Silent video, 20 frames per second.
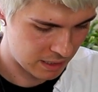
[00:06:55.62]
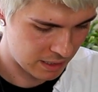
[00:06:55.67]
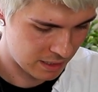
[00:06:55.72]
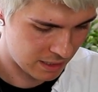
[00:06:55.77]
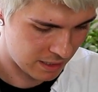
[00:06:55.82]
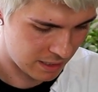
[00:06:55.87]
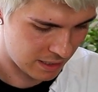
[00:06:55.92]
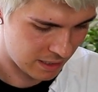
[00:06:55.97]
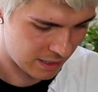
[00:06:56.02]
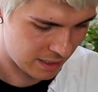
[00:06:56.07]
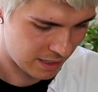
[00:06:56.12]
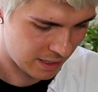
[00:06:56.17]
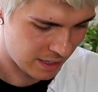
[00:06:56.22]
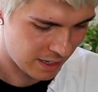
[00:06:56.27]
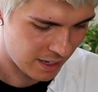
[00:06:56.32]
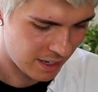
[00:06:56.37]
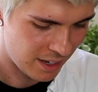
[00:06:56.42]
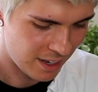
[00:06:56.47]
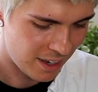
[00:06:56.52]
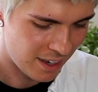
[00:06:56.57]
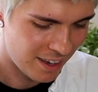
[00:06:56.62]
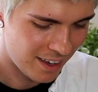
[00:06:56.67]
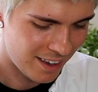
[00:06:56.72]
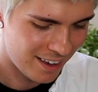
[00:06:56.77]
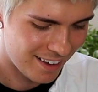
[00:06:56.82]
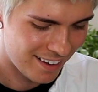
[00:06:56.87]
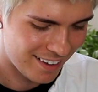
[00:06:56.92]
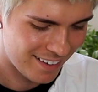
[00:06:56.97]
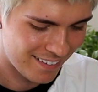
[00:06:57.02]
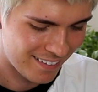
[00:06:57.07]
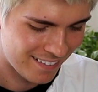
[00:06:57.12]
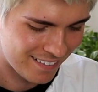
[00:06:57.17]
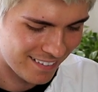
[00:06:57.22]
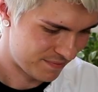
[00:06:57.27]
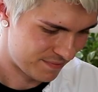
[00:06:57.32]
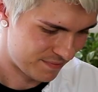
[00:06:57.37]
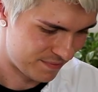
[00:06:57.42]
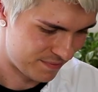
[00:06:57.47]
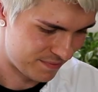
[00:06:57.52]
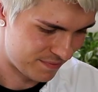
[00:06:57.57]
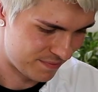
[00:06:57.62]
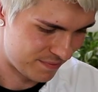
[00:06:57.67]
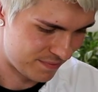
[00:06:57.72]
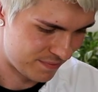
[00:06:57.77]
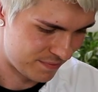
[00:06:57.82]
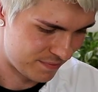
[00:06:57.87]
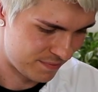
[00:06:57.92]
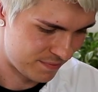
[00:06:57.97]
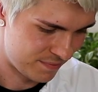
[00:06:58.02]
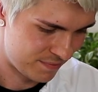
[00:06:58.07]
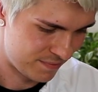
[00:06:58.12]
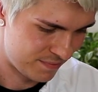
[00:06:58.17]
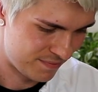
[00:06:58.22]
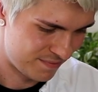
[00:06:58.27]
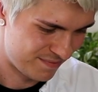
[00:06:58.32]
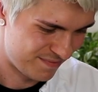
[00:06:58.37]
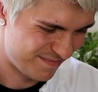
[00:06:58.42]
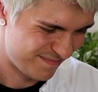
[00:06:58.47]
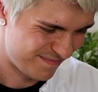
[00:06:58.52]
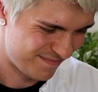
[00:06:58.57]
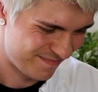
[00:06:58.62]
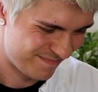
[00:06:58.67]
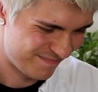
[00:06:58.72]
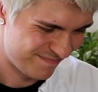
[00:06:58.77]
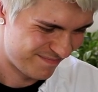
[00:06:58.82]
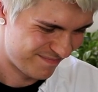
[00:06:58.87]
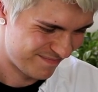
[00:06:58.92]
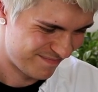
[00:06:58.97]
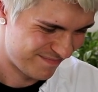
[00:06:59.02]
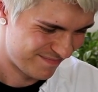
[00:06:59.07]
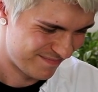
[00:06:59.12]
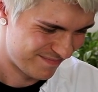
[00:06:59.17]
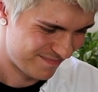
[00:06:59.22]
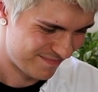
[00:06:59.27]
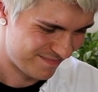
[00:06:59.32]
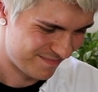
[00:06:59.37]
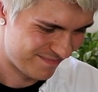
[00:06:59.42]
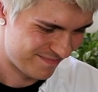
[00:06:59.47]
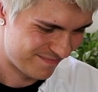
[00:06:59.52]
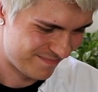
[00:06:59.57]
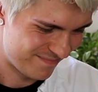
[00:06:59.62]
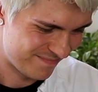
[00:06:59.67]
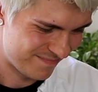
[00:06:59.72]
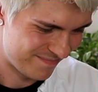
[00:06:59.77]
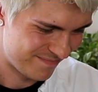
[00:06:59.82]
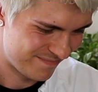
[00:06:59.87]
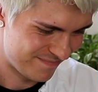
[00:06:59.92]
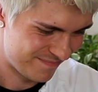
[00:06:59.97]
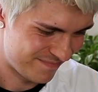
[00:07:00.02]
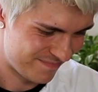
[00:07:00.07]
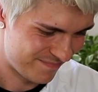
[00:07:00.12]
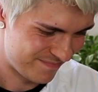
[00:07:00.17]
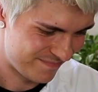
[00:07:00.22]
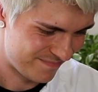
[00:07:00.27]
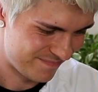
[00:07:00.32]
[no speech]